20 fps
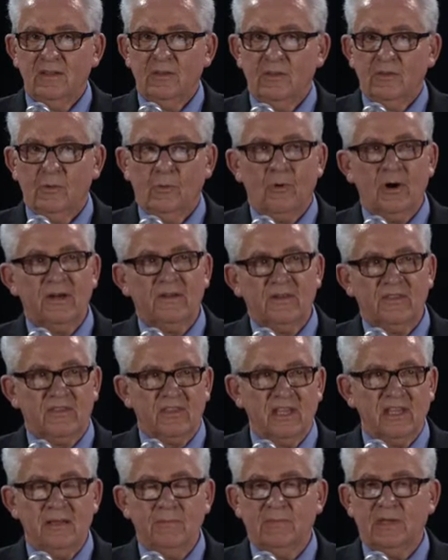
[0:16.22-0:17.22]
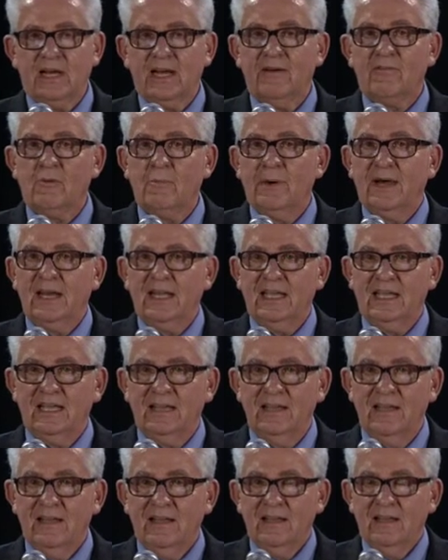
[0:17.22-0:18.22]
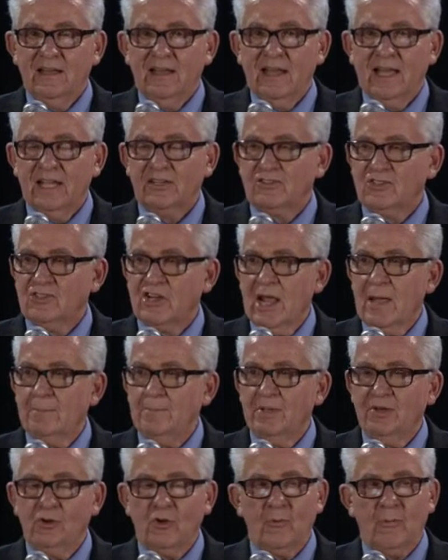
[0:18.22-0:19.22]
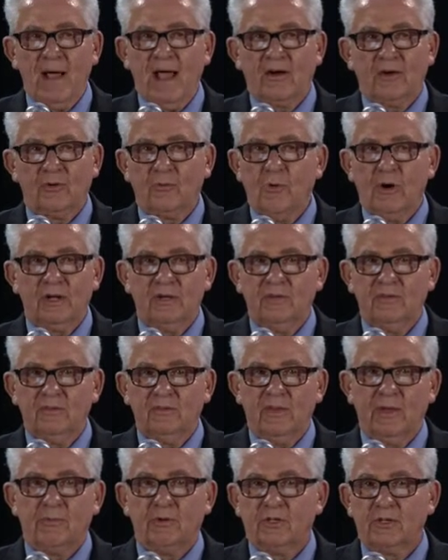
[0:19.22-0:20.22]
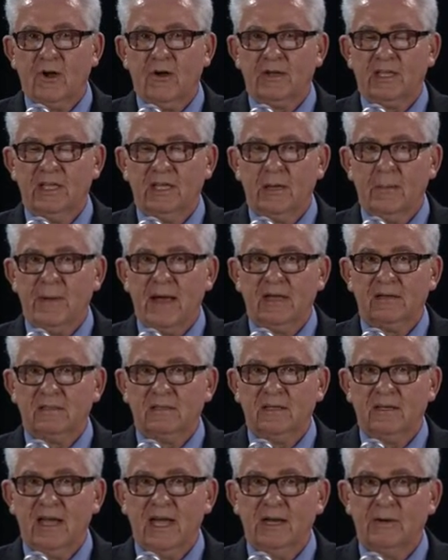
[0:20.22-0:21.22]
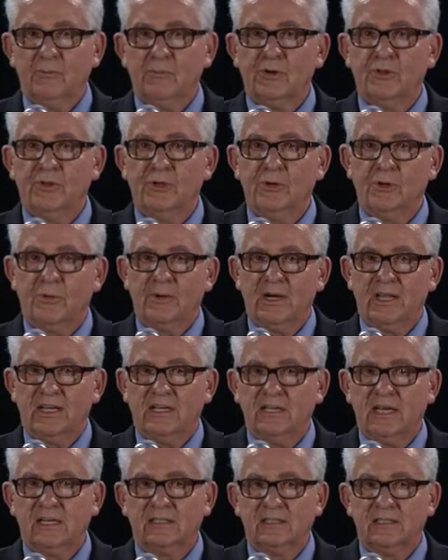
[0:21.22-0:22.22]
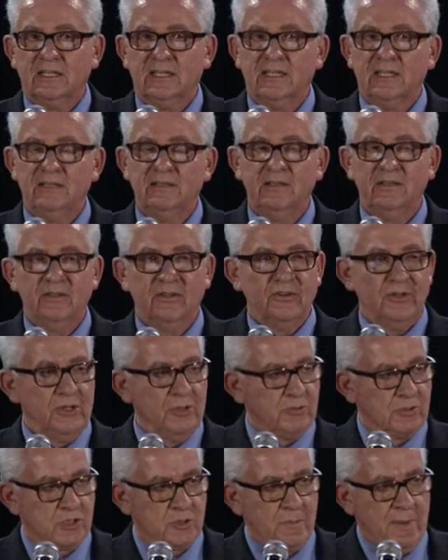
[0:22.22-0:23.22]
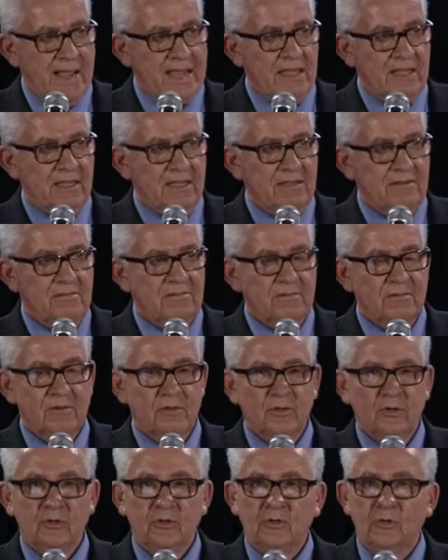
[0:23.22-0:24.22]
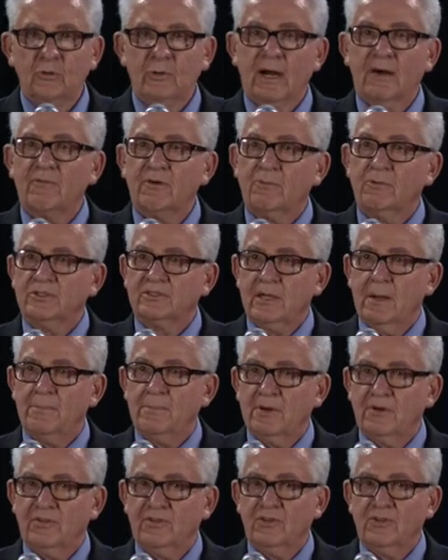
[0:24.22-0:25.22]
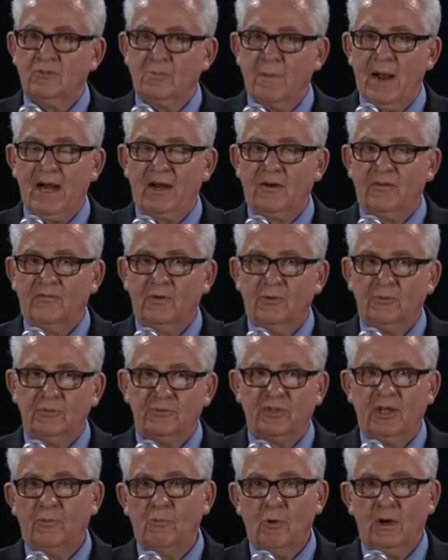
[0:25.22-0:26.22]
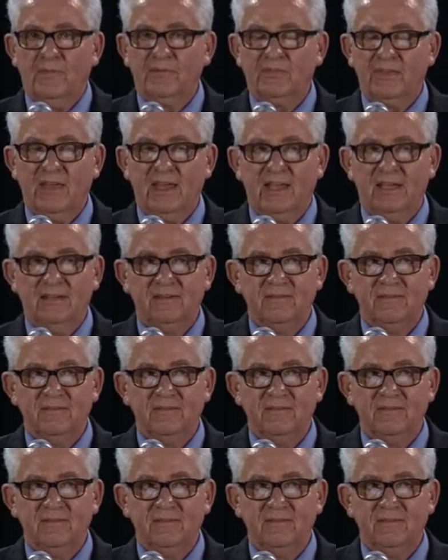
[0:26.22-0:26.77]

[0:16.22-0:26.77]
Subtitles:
the one theme that everybody has championed, no matter what they were talking about tonight, whether you were an inductee, you were Spanky, whoever was up here at this microphone said one thing.